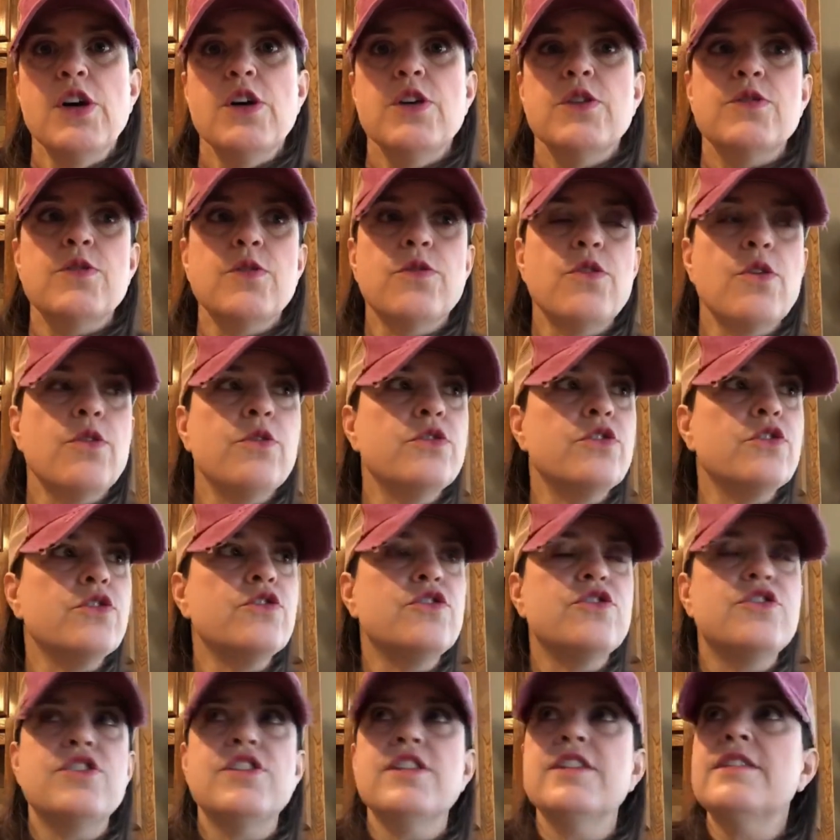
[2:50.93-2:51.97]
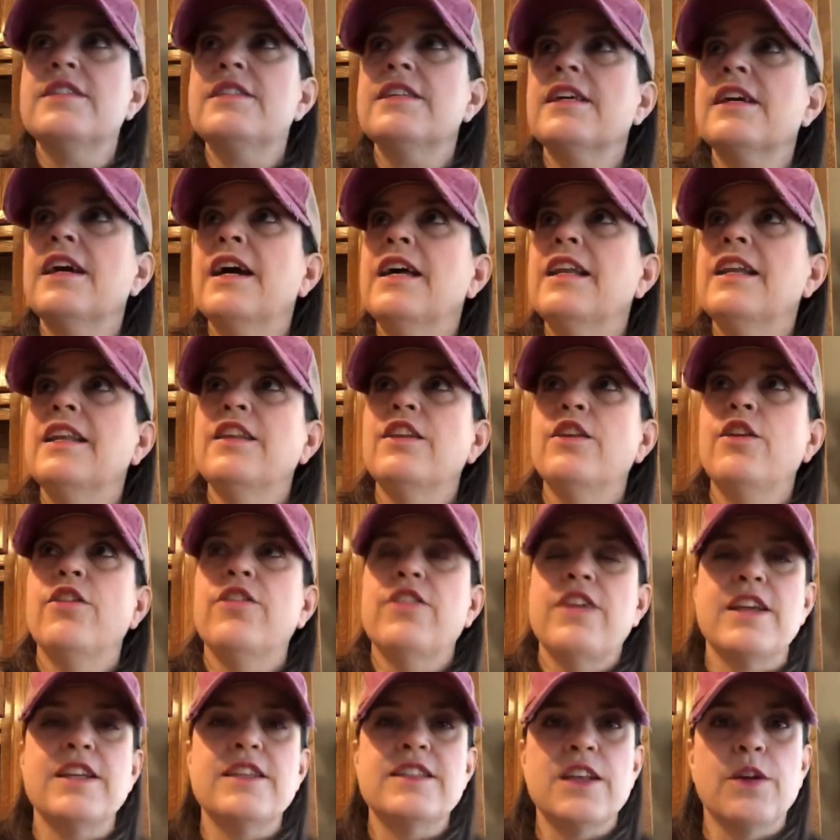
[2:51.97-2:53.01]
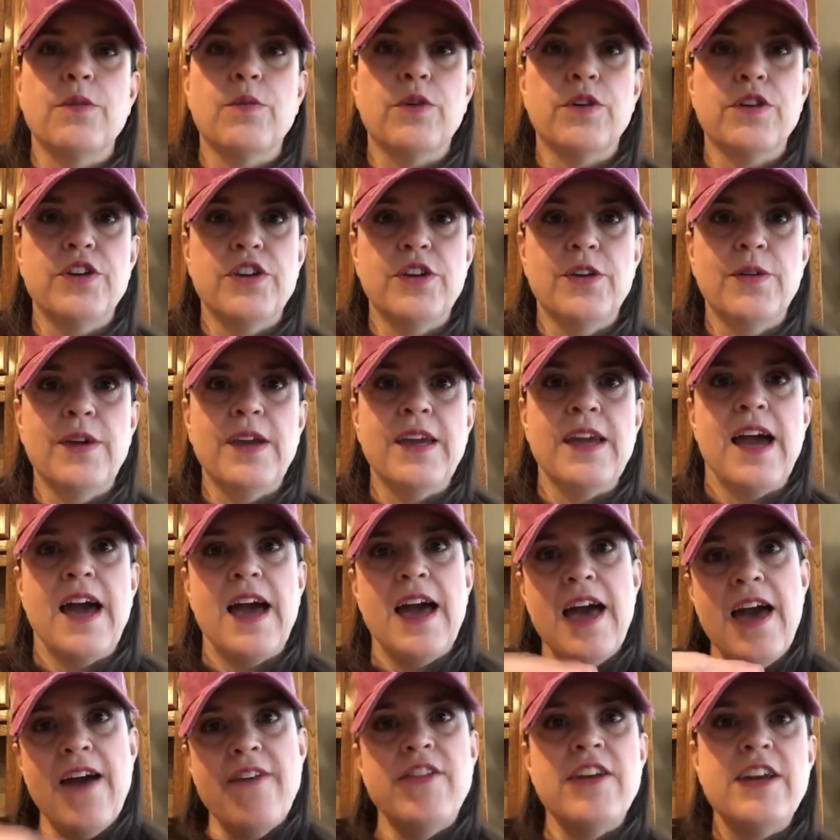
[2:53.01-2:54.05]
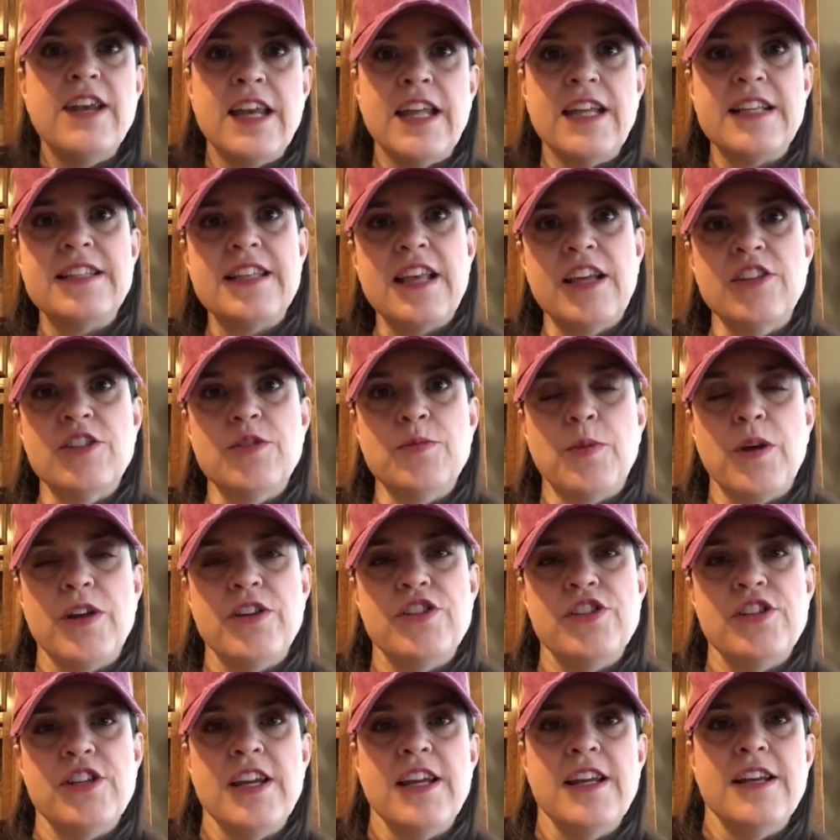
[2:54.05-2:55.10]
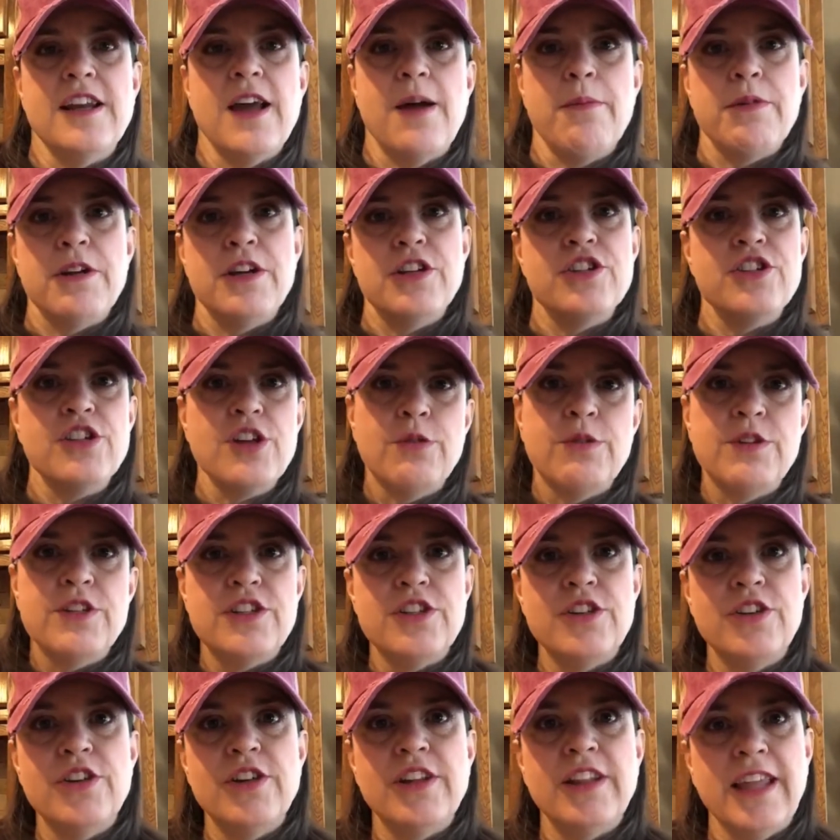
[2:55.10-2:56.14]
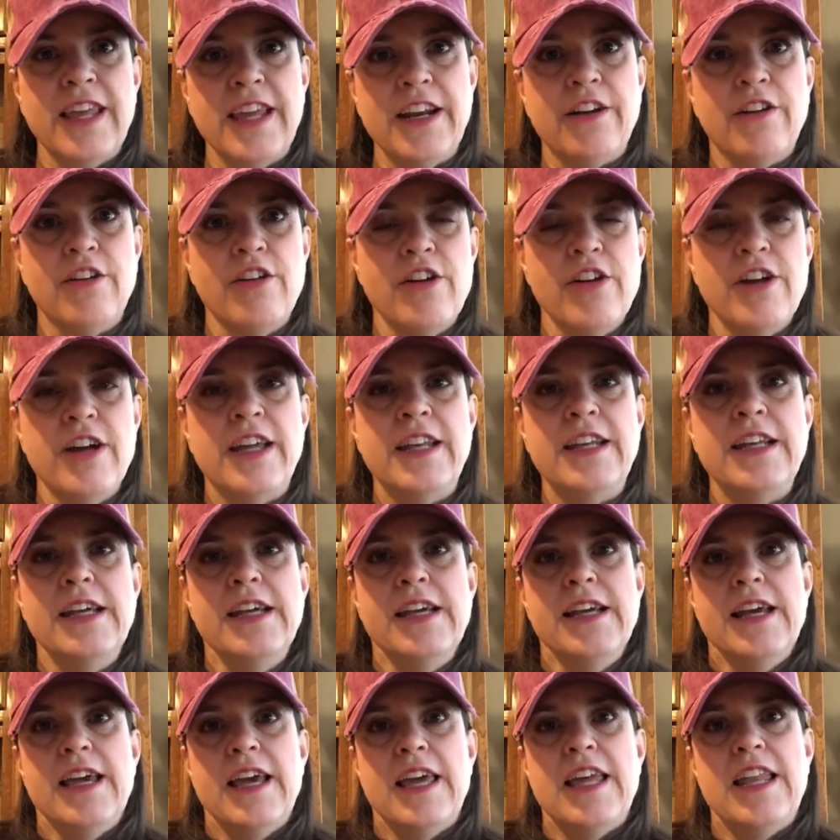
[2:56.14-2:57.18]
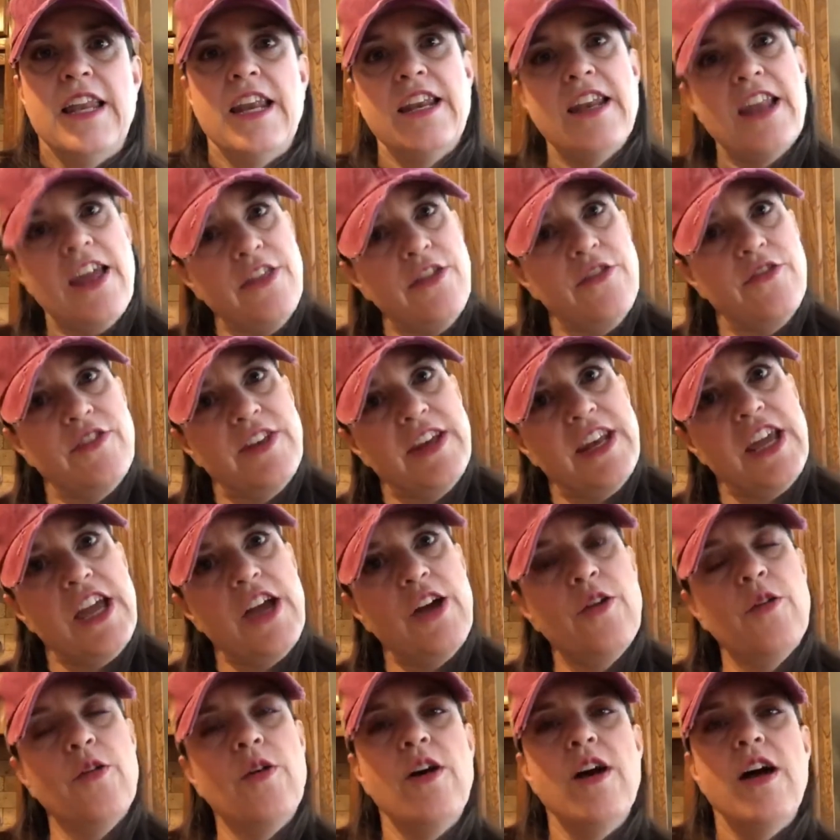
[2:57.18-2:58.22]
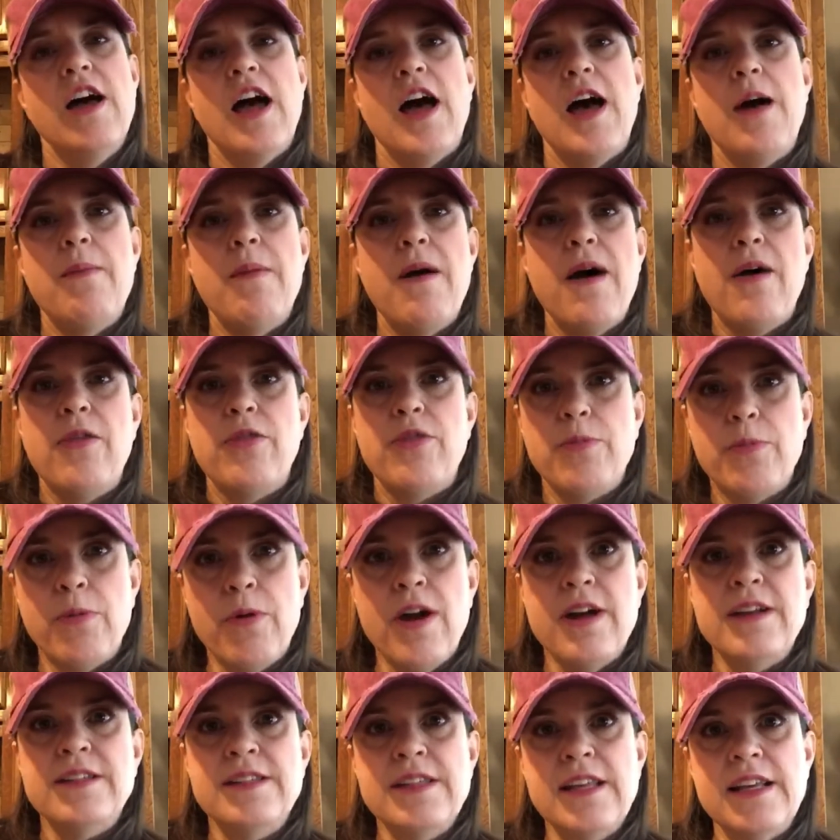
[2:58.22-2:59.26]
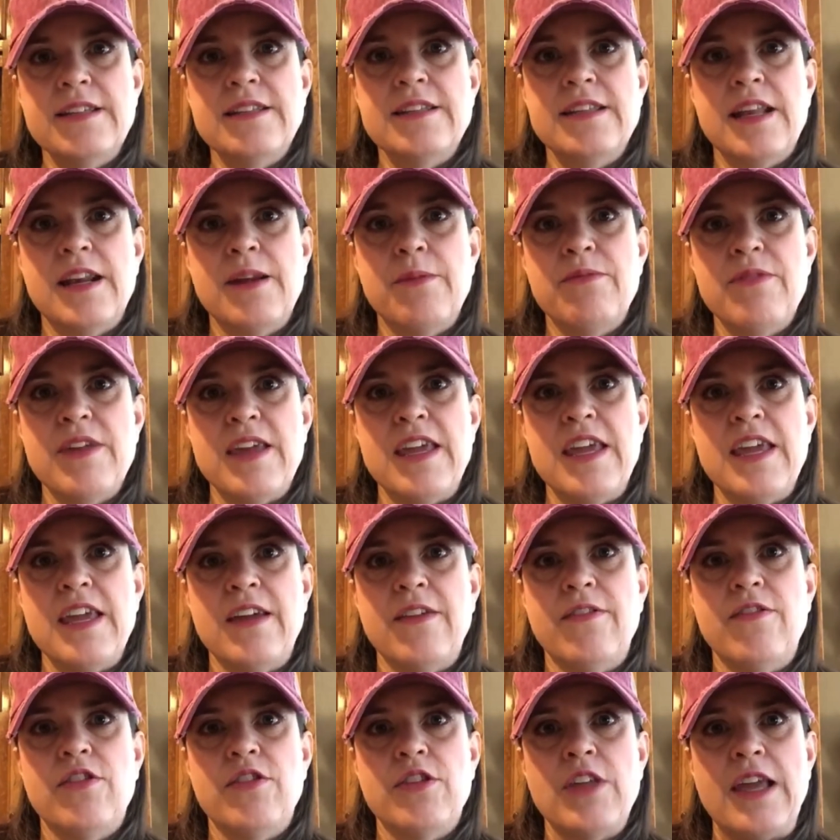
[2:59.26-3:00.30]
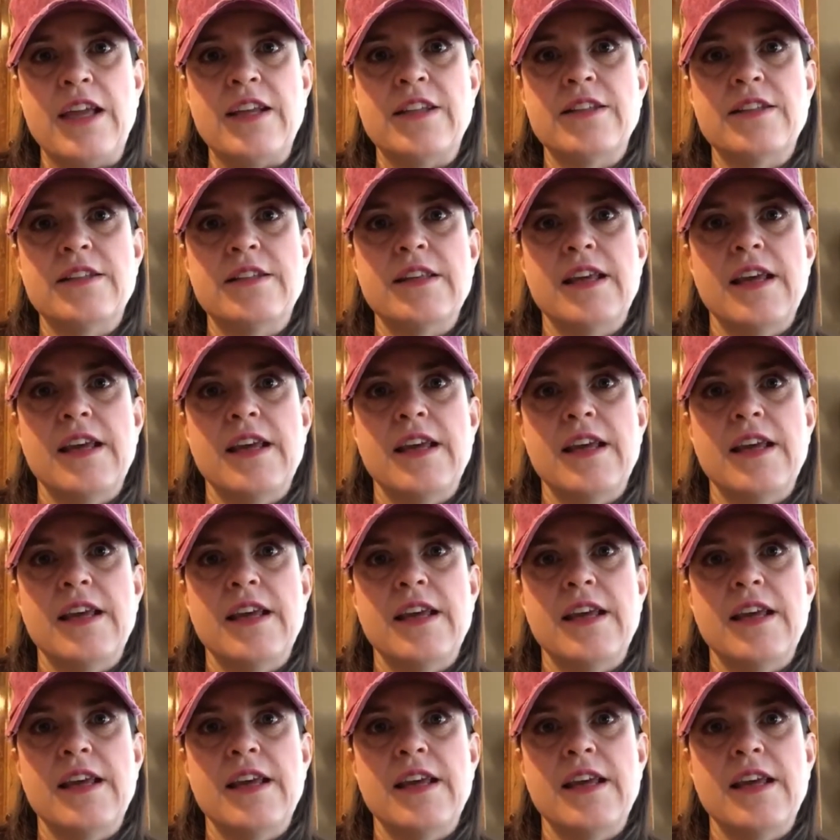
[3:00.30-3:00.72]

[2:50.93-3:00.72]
So those are just the kind of little things that we're doing. I have it in an Excel spreadsheet, and I'm going to show it to you later on in another video about the process that I'm thinking of things